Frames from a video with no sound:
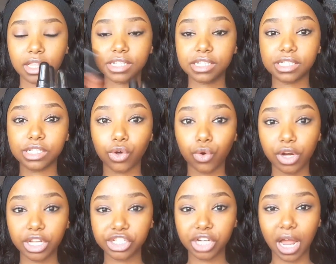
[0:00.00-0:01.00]
This is the
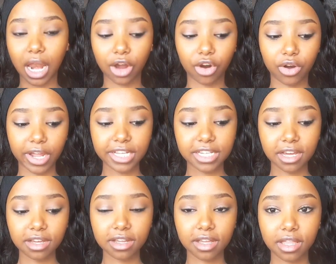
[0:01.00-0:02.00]
orange color
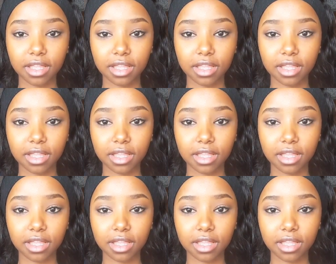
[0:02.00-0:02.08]
corrector,